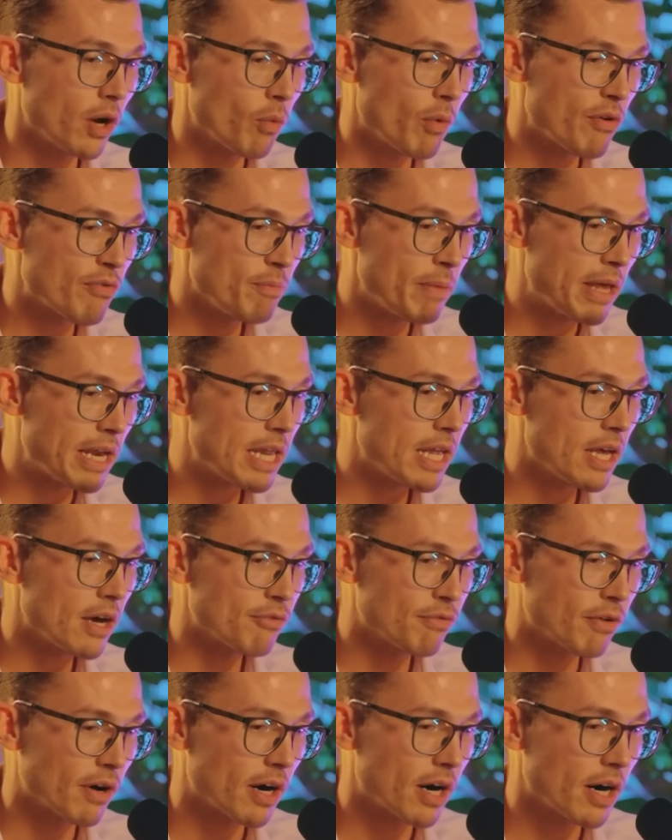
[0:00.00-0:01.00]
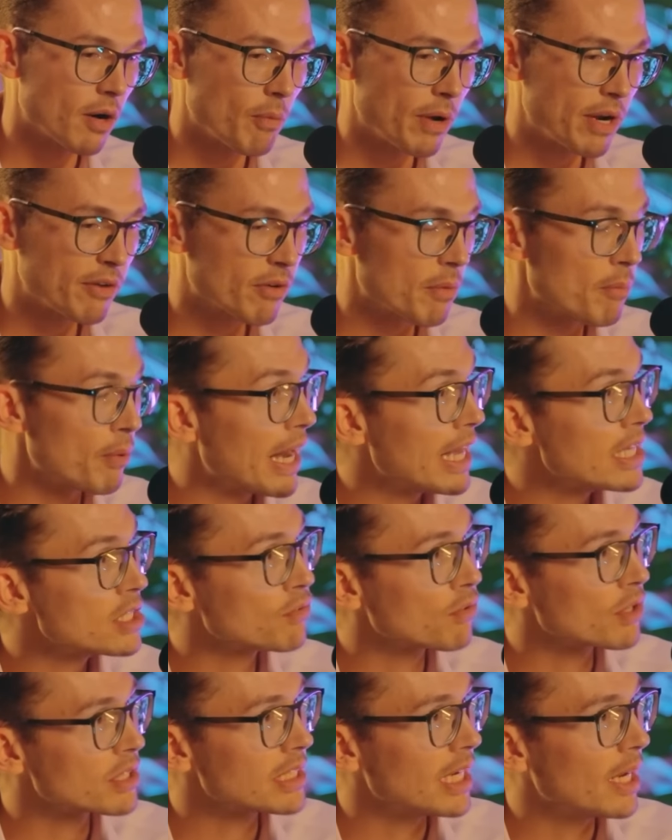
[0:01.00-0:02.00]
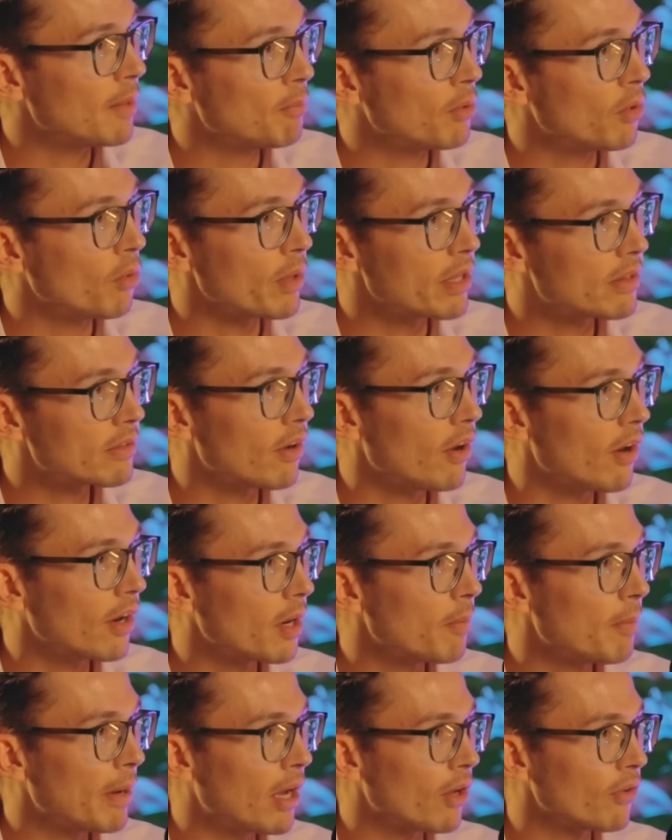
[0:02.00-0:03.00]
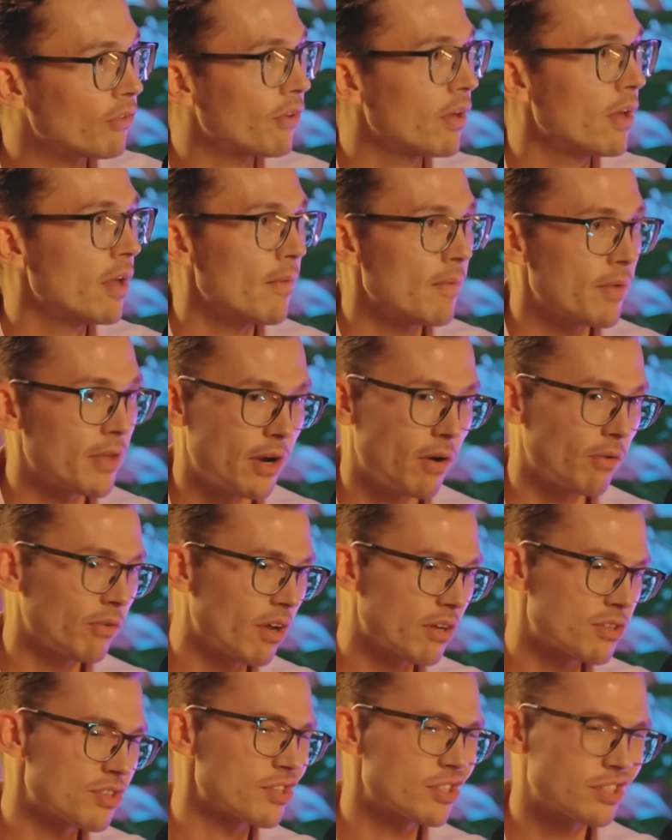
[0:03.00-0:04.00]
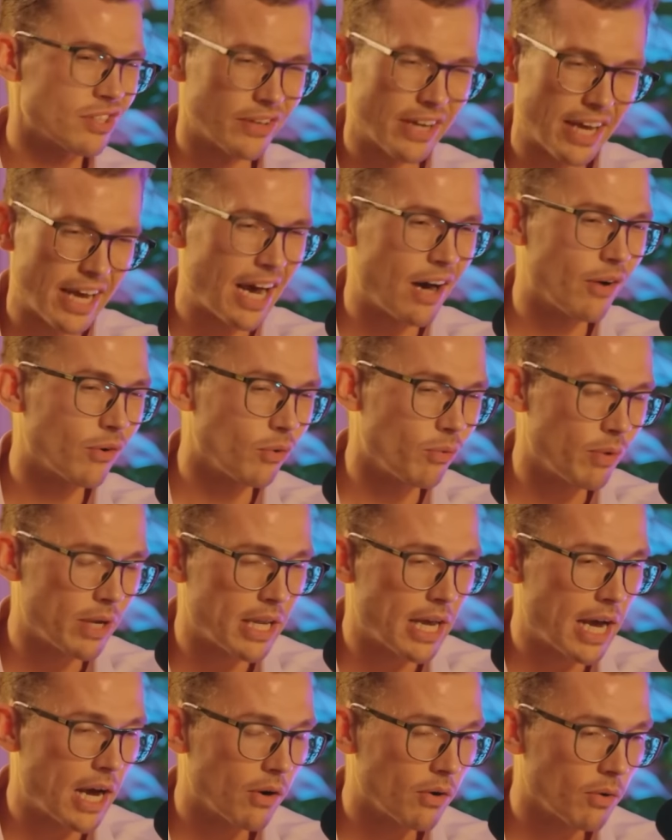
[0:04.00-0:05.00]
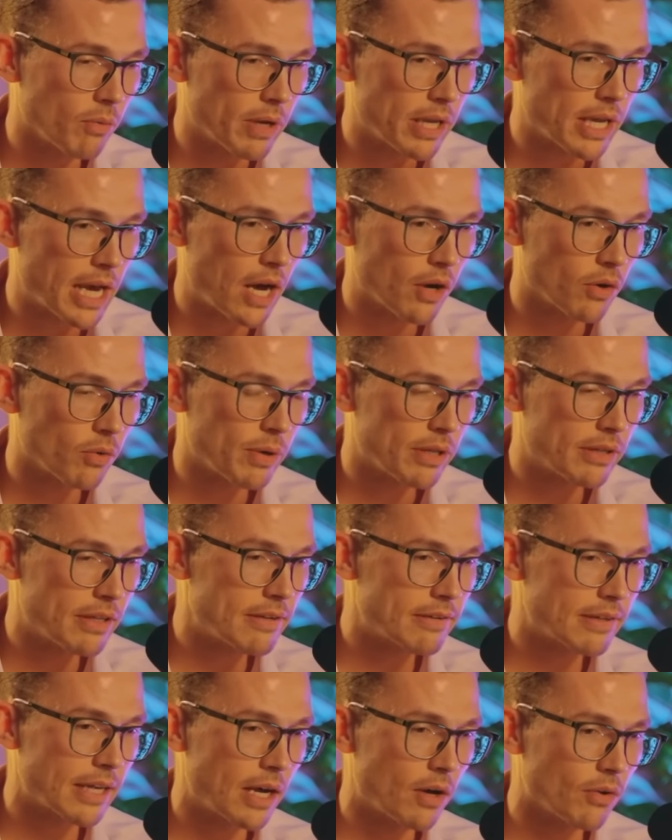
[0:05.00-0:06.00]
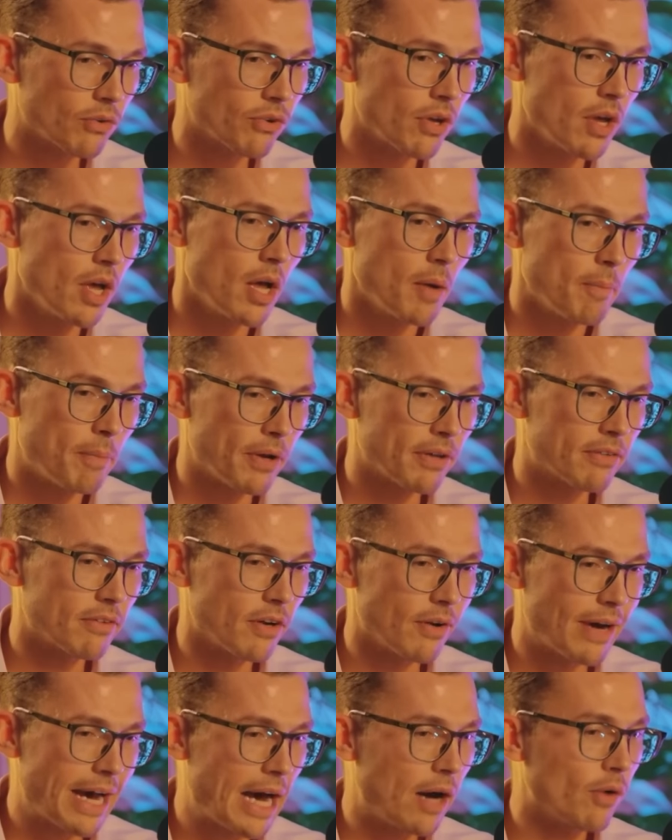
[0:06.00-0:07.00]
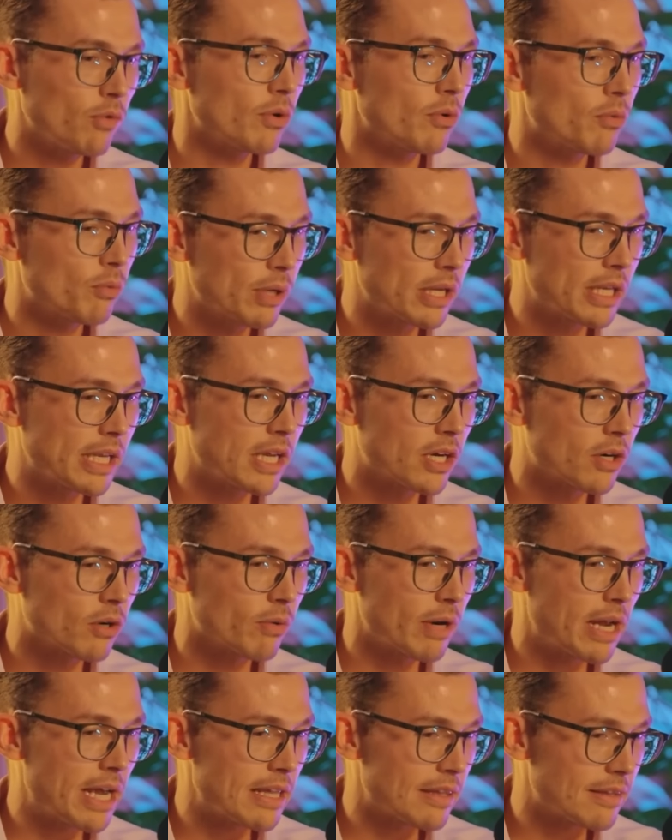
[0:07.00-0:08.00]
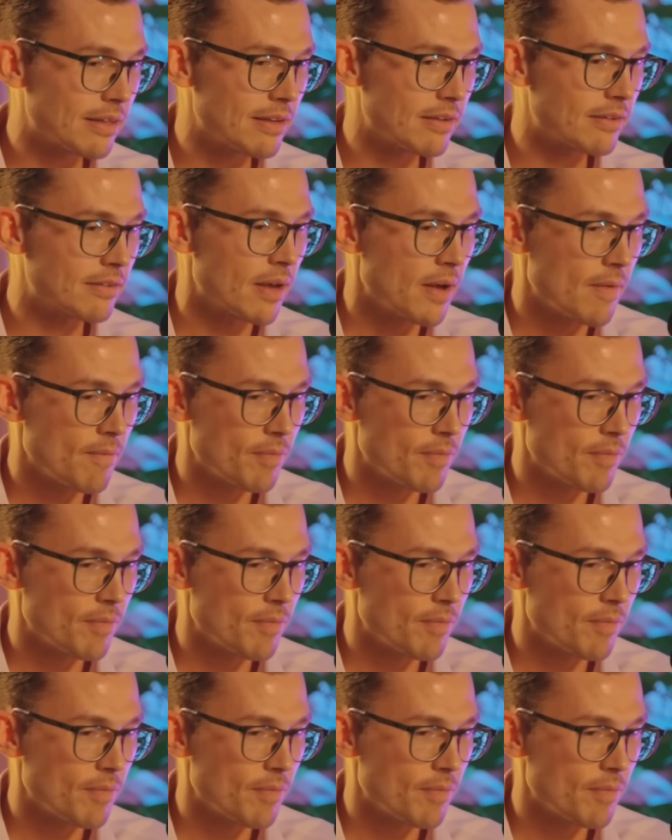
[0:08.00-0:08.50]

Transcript: with many of our brands, for example, we talk about, not just, okay, how do we discount, but, how do we really create these,